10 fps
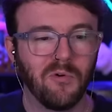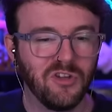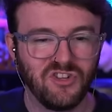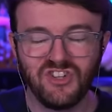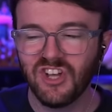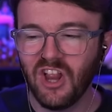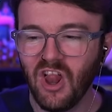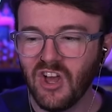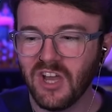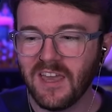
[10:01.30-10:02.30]
Would you
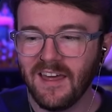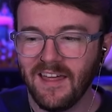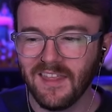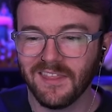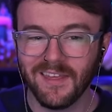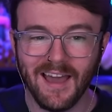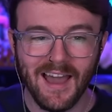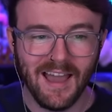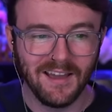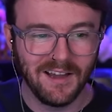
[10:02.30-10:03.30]
look at
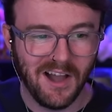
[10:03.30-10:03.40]
that?